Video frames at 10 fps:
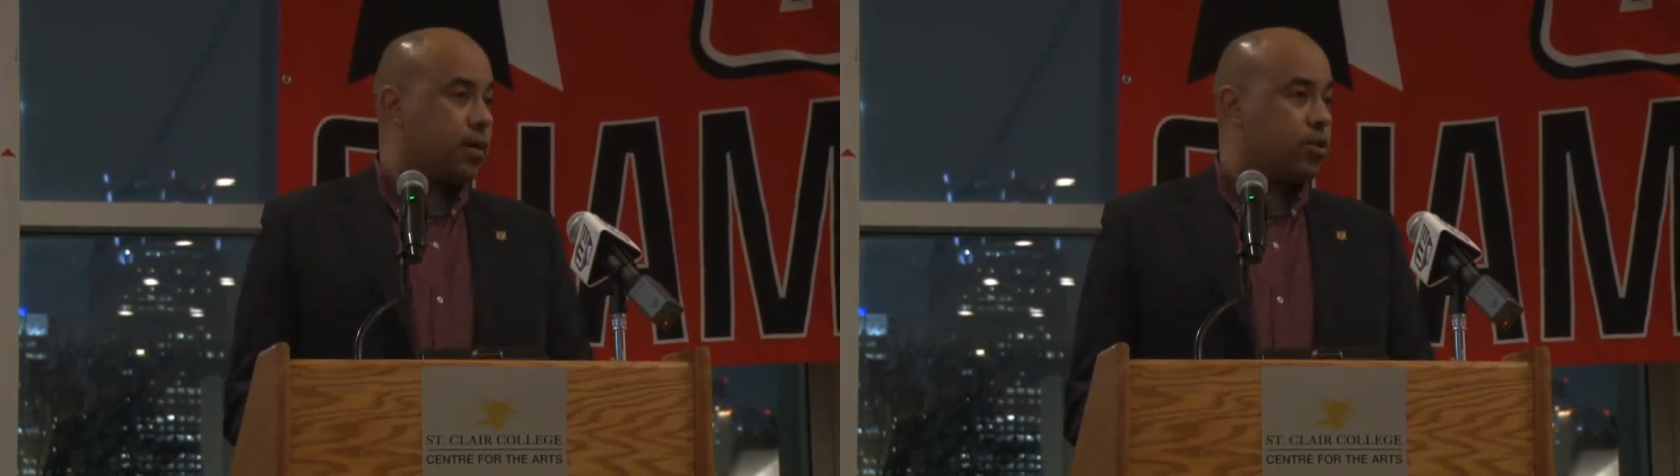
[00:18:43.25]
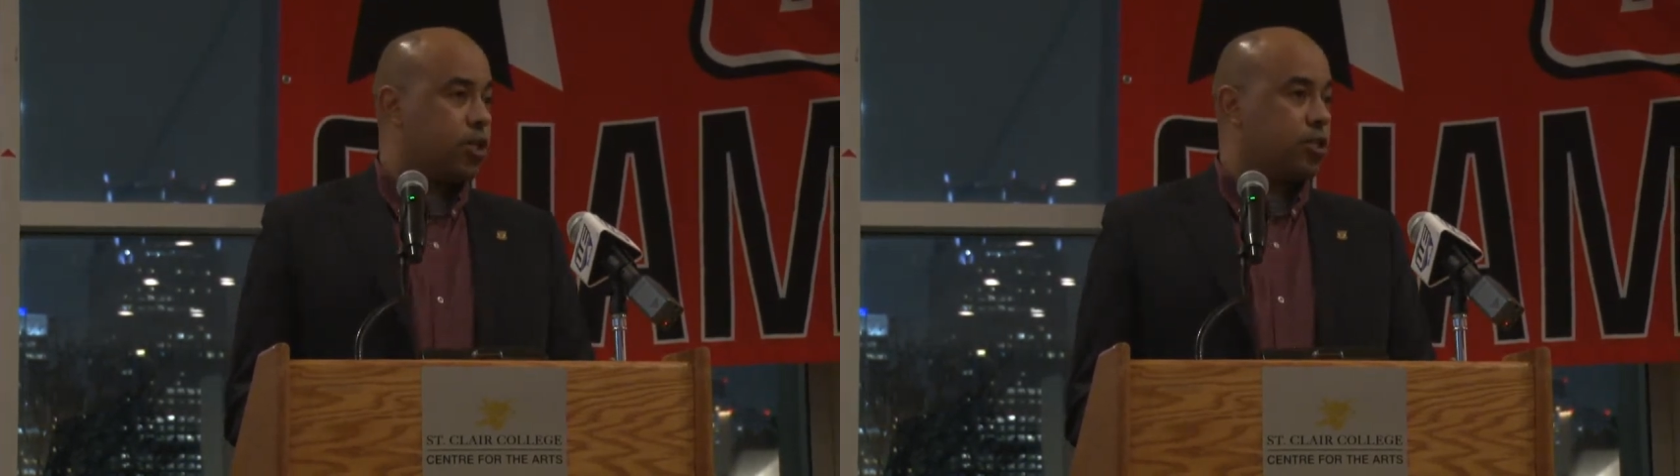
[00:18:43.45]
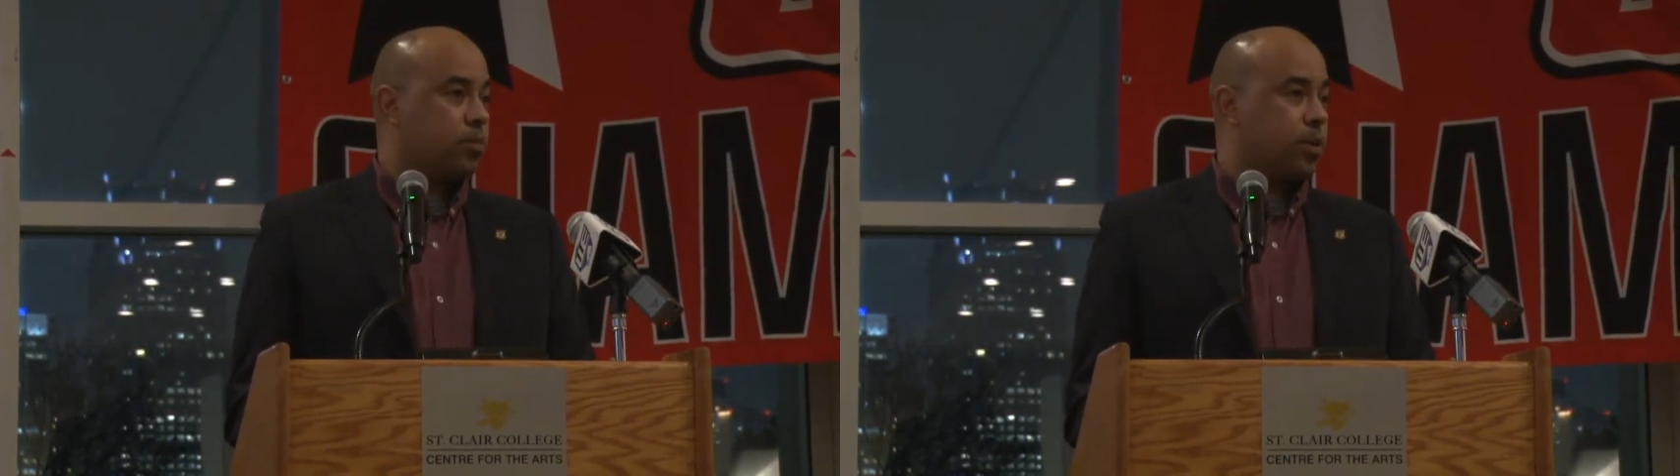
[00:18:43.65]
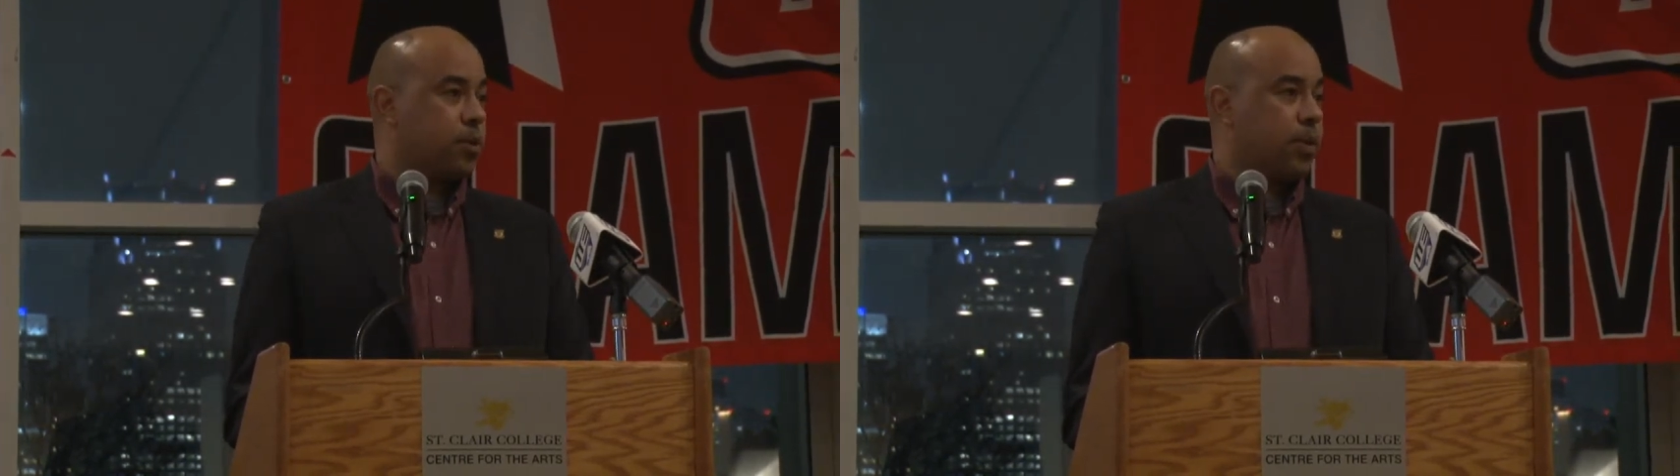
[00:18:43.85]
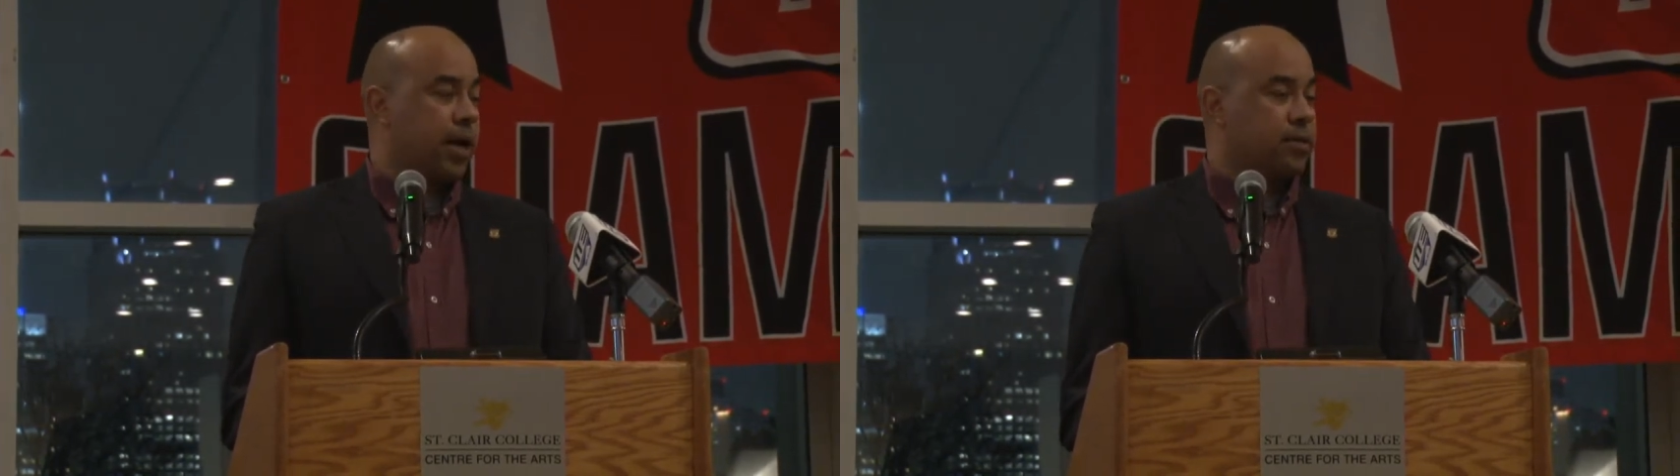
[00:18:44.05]
judge a
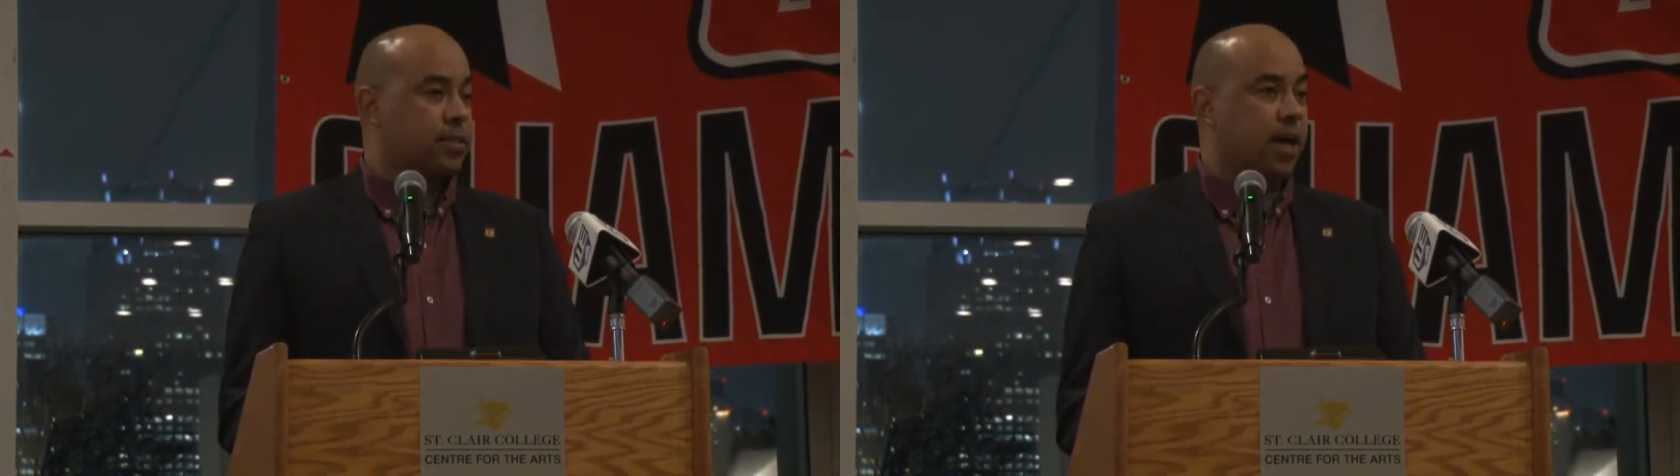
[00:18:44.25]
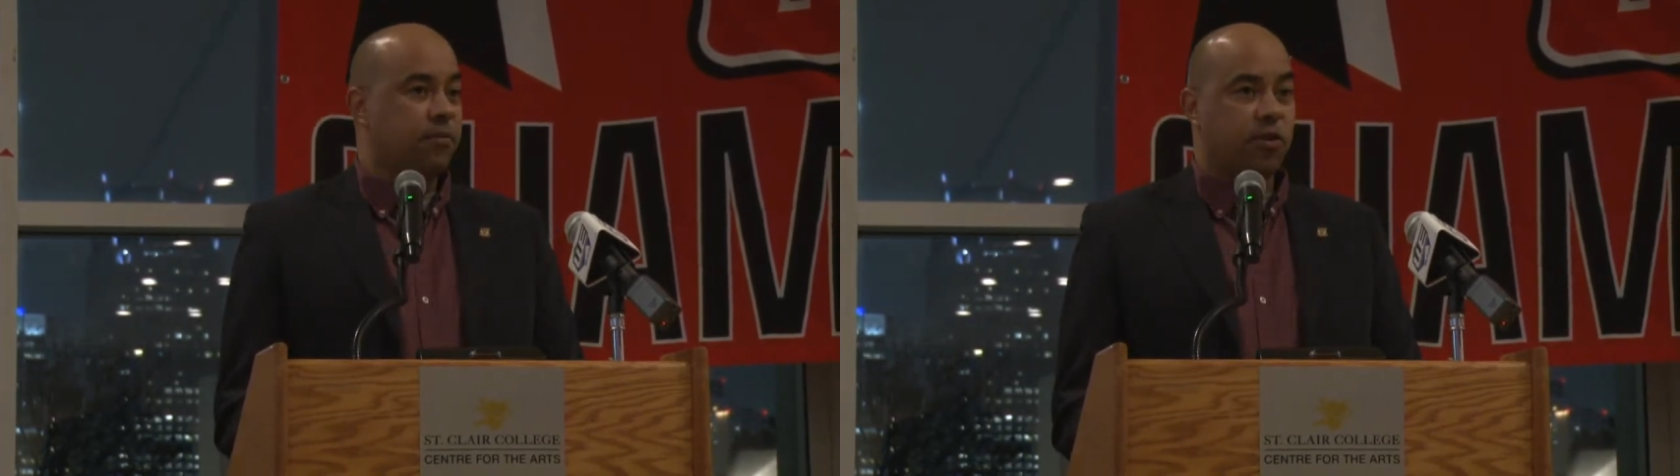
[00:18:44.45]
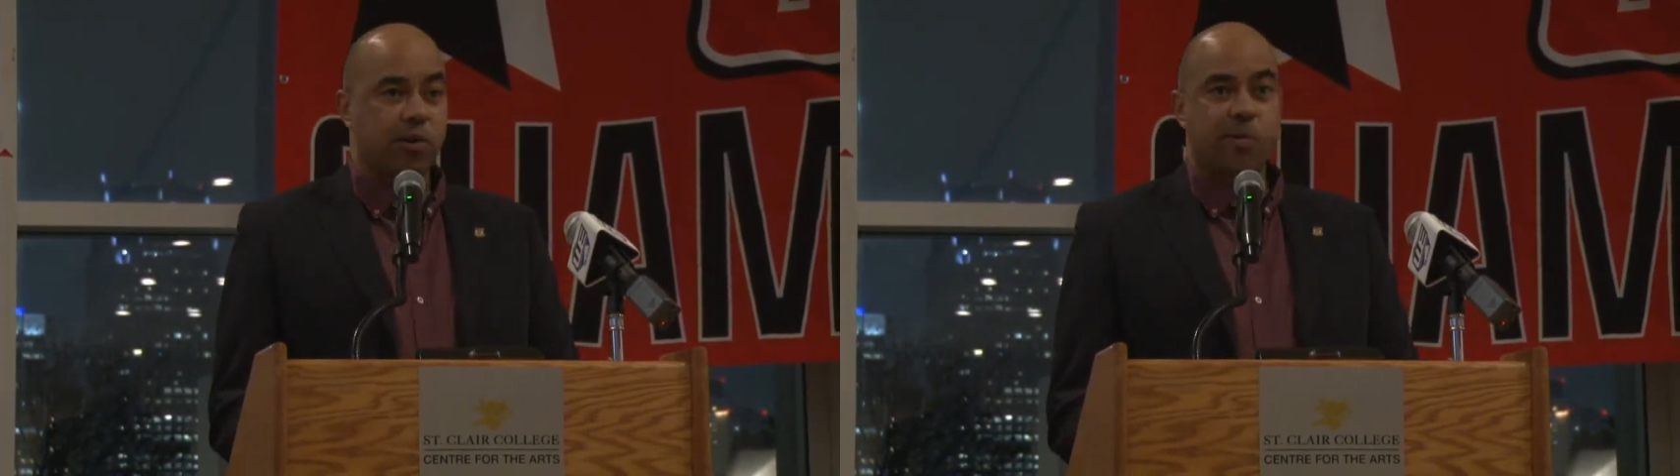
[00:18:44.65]
book by its cover.